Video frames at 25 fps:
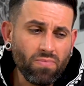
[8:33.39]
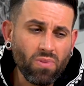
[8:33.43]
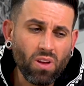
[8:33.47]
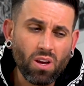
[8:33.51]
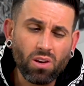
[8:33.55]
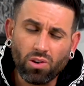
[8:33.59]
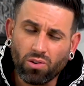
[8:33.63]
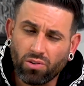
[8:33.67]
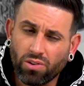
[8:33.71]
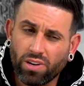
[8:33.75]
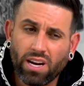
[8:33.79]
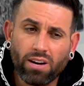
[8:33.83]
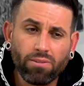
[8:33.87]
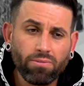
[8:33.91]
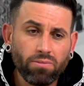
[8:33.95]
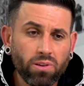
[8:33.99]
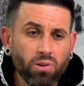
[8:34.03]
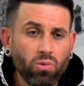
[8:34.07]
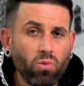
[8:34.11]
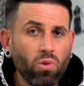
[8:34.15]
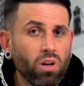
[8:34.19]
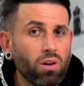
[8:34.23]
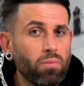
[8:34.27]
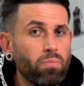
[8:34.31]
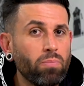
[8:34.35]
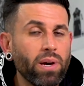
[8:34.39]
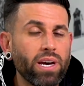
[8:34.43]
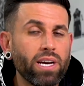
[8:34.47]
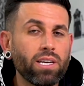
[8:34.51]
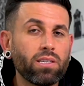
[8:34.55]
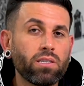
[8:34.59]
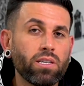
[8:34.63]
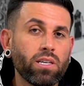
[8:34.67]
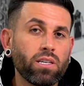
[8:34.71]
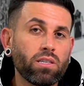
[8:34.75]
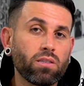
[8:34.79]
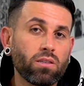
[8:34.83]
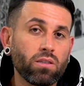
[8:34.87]
You definitely want to pay
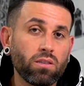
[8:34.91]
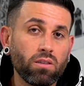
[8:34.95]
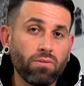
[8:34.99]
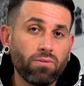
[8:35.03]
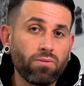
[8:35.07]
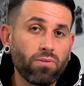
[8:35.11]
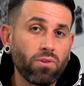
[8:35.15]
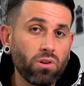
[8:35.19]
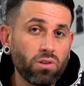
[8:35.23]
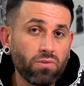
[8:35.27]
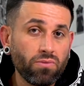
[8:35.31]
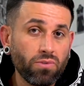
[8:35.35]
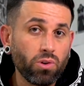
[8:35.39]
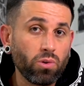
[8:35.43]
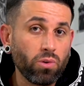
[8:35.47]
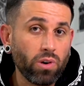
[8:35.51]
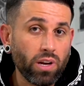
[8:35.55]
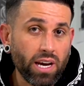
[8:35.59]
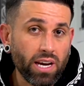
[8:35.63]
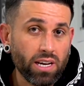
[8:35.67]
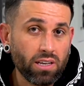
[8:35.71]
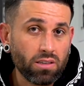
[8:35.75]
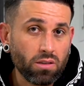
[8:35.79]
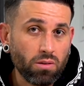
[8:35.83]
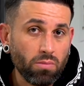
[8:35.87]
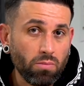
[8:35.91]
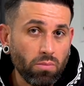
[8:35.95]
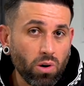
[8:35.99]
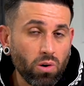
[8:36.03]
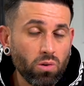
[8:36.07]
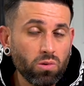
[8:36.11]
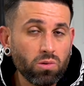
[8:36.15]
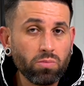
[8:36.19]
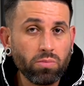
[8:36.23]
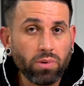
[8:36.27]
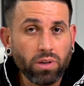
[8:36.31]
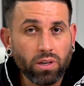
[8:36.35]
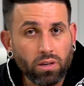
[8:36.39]
attention the first few days the
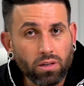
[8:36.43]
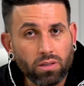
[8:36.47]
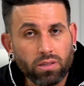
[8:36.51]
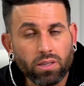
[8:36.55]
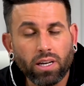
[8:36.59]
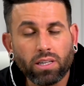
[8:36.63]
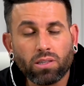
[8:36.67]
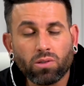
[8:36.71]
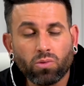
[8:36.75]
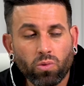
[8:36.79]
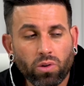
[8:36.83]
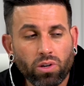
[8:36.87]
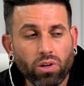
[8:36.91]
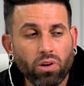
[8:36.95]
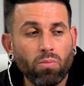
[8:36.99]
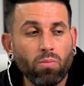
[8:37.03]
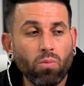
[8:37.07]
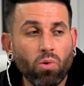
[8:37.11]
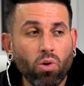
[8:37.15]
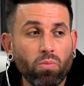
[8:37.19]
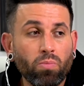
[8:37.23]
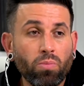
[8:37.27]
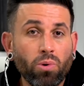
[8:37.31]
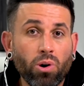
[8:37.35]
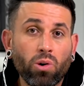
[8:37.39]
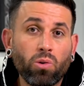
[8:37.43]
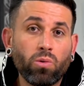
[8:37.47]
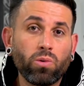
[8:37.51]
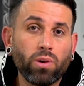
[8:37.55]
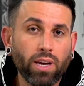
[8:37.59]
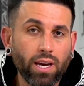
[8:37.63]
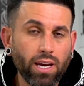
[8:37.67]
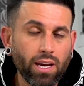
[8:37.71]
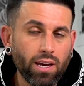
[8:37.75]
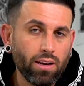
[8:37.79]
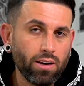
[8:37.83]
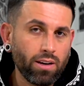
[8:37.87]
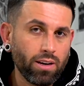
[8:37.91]
most, because that's when you're more prone to
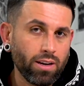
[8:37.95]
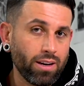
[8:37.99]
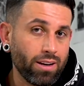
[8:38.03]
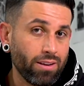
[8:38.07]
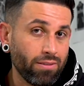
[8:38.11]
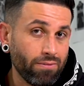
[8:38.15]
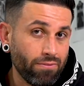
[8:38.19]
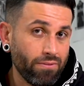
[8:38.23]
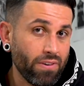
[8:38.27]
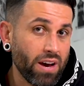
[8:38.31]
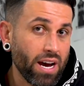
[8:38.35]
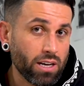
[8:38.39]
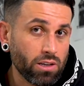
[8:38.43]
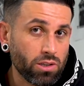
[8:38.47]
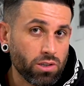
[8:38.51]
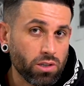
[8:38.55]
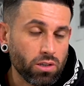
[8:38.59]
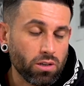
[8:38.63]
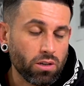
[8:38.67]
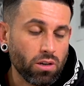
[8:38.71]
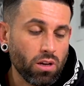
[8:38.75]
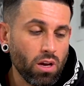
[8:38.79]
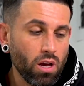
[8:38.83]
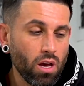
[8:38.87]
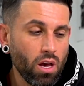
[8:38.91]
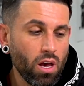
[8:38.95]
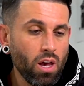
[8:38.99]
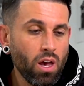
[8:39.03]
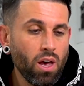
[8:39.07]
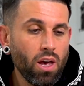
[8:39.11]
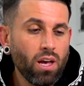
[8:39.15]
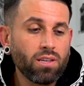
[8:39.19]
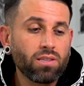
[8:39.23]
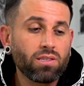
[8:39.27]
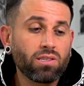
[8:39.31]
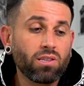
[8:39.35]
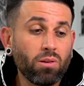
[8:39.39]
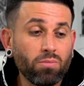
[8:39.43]
getting an infection.
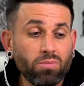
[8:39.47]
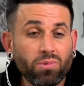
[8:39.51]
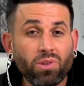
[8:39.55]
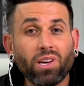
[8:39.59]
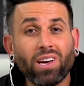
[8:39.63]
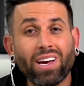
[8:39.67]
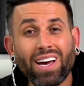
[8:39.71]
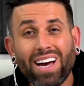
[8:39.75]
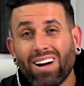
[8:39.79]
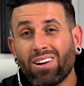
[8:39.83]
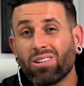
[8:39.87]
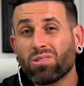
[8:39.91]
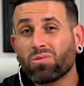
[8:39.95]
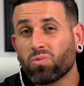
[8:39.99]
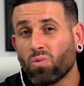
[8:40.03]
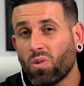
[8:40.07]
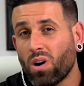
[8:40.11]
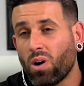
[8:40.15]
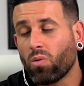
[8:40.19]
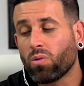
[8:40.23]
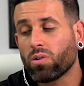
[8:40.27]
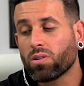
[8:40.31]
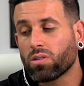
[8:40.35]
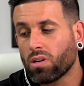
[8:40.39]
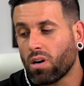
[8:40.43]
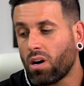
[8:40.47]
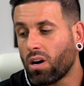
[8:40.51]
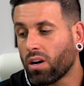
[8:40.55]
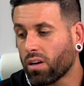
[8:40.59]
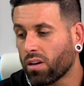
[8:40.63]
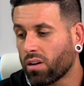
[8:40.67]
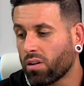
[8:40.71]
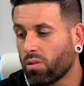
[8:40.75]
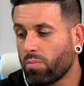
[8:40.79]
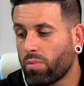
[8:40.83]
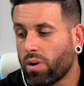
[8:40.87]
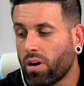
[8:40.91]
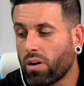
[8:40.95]
Something else while we're
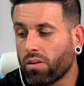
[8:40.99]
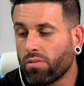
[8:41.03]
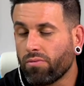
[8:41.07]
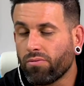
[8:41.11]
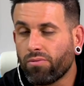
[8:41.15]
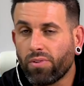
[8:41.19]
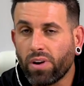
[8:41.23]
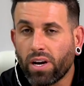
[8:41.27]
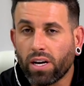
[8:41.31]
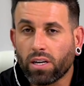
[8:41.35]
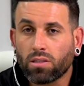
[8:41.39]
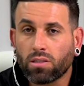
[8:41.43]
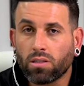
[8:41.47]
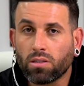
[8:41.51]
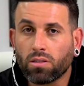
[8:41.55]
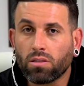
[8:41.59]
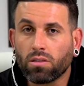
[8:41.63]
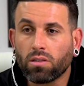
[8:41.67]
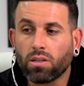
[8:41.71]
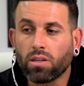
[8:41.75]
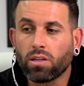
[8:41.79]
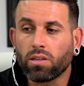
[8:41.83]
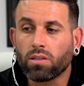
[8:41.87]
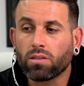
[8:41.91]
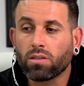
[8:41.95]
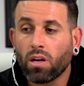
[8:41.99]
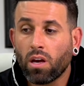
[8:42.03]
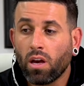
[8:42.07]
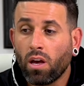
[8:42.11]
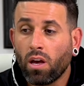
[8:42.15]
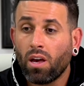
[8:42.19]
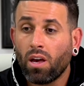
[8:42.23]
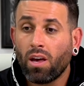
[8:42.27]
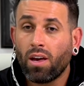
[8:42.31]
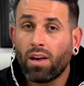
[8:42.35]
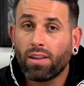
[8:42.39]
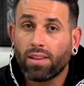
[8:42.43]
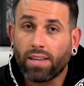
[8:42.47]
talking about infections is
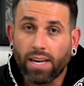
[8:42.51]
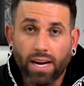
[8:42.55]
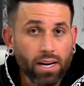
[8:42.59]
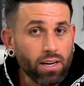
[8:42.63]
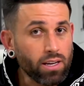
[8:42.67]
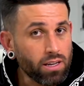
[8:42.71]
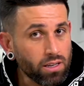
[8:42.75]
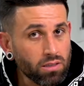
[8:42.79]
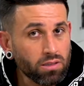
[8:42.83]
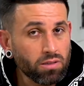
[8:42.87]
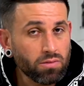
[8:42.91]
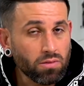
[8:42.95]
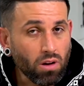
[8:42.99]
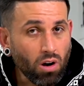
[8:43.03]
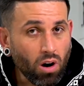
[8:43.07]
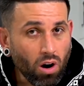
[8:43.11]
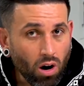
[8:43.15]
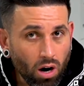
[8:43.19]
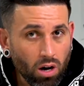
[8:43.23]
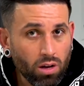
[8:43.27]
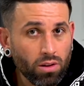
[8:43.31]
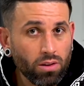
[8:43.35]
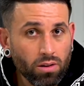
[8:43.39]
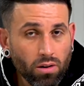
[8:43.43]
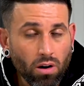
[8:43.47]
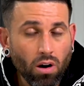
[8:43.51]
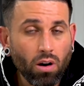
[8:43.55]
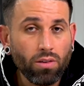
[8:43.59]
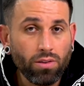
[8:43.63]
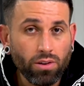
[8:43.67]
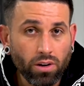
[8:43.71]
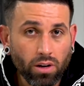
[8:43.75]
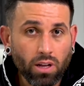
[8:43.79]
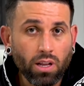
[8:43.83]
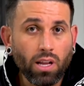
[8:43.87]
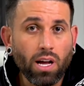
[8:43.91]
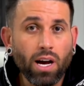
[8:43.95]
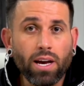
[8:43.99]
that is on the
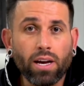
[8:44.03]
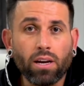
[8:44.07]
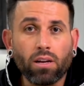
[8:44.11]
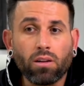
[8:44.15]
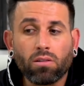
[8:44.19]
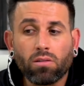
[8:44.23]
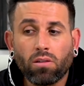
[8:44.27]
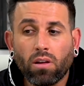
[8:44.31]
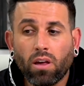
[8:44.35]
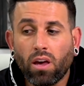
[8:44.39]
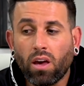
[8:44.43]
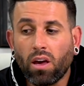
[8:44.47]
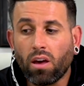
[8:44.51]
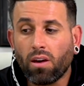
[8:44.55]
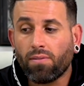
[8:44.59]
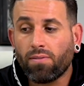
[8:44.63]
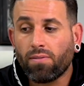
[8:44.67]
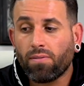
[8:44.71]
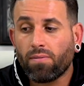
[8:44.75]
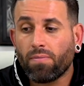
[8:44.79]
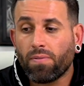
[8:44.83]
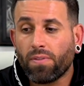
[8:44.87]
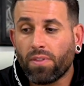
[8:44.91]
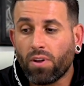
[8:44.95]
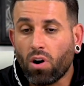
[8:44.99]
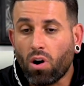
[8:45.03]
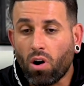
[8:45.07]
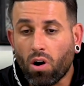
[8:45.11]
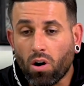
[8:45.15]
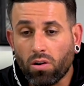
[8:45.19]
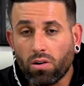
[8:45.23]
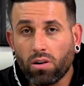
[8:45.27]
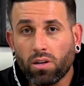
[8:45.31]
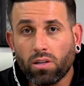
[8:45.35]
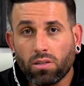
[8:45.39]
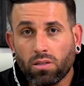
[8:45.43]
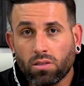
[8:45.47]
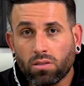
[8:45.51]
client. If the
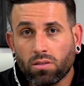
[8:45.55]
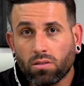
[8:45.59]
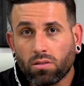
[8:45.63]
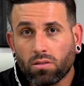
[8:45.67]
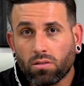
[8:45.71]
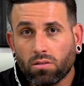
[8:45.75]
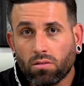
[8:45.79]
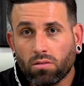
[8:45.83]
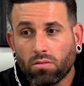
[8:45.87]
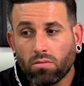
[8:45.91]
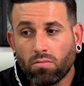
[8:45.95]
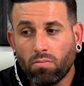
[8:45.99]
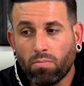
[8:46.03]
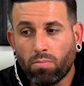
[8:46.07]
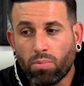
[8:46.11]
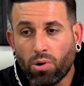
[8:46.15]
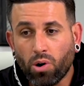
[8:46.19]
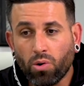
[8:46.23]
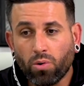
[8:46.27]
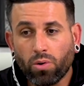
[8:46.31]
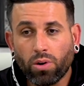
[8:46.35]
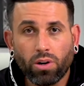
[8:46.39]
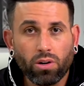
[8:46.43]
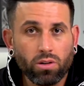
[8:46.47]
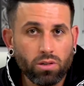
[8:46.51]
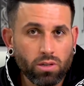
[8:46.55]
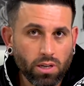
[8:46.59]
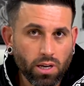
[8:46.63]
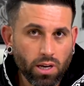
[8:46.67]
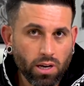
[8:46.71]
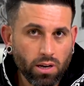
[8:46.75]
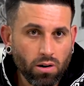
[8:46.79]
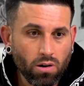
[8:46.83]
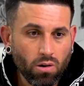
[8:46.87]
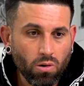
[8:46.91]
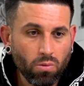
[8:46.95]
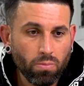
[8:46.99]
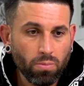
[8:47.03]
artist broke your skin
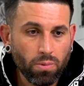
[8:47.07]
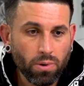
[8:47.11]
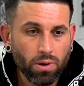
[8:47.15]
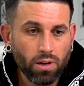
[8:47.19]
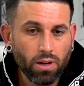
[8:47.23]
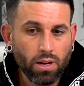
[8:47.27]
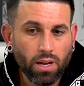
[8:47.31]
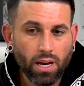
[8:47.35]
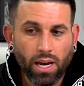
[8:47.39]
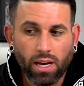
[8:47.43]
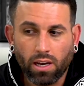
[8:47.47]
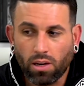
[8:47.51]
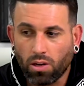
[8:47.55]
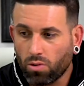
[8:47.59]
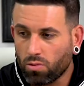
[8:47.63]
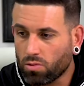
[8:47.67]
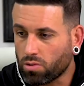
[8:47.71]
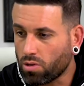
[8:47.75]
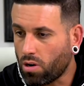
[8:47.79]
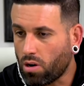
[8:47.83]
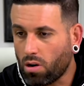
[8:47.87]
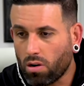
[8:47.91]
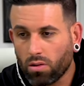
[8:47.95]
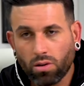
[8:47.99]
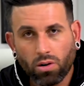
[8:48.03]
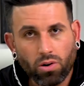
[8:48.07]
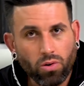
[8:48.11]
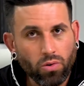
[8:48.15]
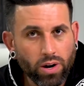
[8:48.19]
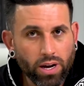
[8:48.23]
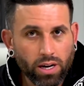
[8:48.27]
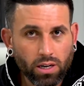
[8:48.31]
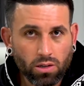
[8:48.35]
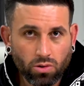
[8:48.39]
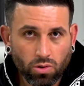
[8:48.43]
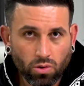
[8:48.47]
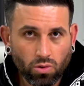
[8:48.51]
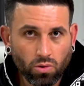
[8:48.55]
open and used all the
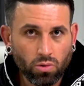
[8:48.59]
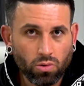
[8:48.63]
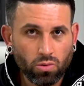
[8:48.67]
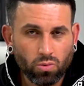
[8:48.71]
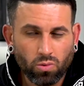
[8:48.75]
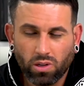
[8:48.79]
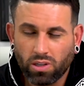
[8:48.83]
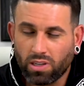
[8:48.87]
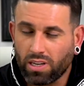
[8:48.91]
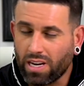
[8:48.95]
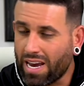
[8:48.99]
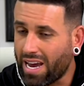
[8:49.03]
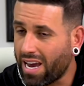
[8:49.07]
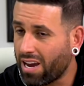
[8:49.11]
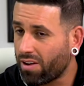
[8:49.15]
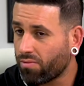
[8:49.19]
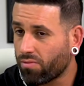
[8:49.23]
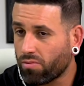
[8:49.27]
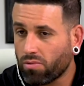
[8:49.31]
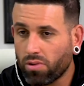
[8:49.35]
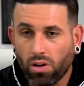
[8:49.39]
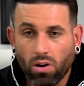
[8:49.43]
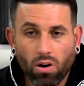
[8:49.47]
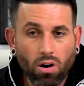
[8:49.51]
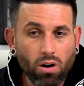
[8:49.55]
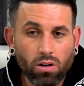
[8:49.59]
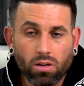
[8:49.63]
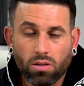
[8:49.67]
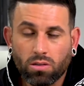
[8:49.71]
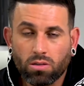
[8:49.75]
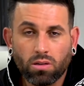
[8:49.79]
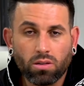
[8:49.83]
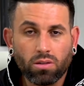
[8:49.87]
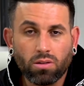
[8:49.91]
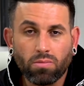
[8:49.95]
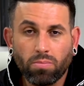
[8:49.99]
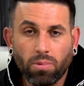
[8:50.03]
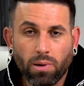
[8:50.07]
correct tools, which every artist
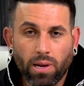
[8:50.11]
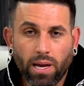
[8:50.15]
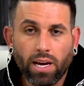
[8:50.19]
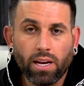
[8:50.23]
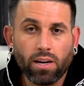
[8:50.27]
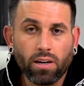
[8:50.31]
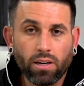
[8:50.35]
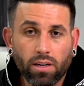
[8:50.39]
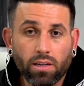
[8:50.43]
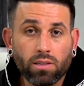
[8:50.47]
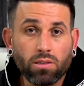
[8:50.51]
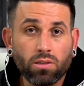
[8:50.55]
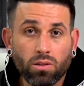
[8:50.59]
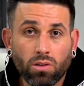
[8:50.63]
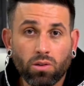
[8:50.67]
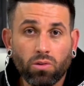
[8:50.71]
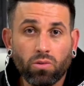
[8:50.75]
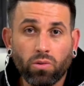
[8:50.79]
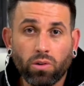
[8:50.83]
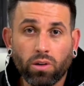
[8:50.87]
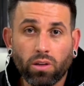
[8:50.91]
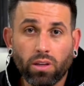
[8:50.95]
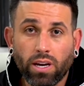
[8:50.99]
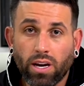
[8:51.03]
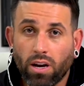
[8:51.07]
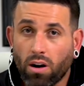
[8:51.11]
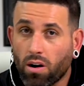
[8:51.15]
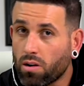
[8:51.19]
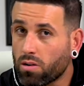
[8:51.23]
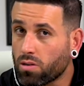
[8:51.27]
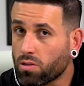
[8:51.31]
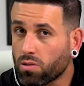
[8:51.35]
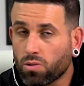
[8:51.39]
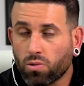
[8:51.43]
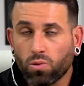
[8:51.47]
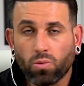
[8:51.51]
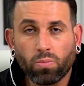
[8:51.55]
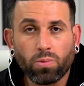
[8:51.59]
on the planet is doing, they are
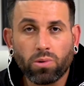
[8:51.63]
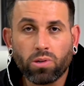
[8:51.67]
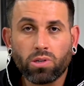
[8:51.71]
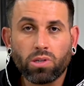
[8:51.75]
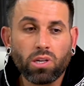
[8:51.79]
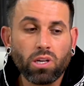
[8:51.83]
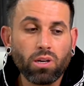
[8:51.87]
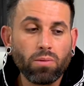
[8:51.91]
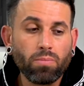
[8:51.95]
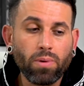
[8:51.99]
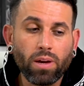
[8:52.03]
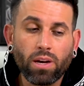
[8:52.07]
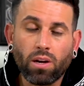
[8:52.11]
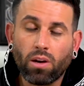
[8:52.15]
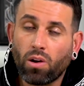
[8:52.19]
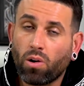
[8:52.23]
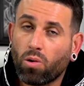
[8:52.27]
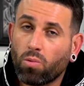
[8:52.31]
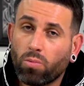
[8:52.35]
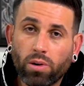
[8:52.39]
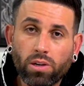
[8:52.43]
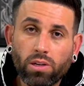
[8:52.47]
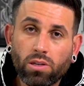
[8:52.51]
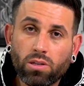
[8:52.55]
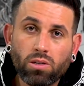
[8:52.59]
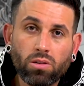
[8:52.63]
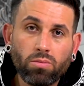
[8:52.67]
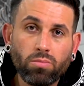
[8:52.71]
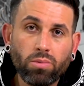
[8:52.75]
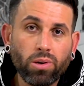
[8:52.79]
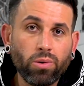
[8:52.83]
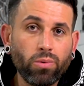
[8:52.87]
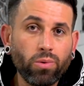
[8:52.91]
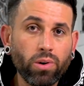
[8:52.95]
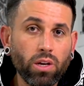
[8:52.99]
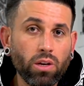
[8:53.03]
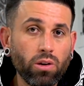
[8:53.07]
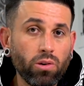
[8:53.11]
super cheap and nobody should be
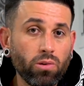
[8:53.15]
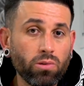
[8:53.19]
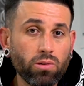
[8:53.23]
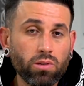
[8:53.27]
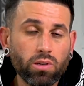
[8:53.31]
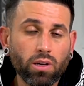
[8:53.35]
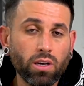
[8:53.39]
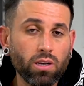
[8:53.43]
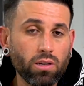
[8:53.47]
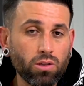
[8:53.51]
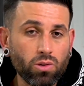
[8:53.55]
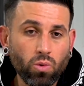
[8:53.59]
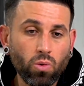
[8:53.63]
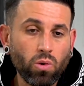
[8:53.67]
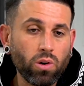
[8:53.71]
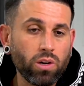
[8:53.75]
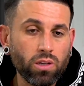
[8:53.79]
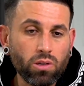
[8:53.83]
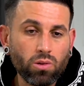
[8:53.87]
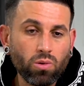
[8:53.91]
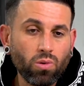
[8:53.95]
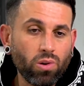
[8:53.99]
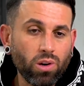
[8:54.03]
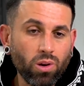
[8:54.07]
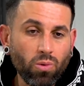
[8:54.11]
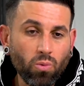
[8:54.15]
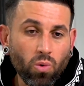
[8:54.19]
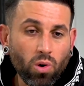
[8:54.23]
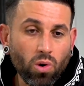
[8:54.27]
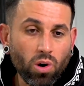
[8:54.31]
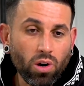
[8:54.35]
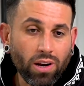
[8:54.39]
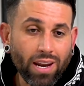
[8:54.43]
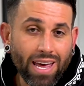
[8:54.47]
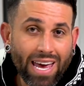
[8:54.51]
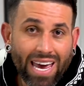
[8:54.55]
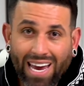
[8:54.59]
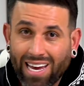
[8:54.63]
reusing in
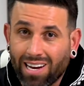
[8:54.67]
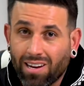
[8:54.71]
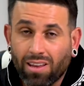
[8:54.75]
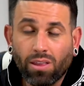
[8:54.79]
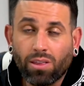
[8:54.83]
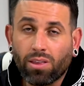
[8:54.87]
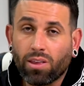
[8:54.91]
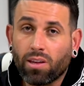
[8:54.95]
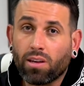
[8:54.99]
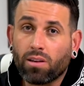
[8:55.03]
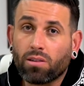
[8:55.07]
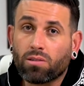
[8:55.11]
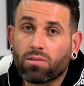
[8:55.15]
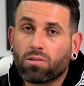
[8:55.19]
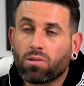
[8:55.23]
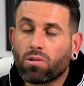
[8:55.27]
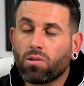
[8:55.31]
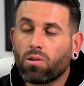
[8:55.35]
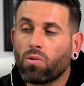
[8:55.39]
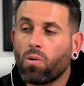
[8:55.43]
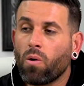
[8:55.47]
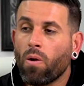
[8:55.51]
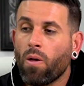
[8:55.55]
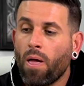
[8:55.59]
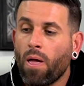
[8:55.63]
2021 anything. So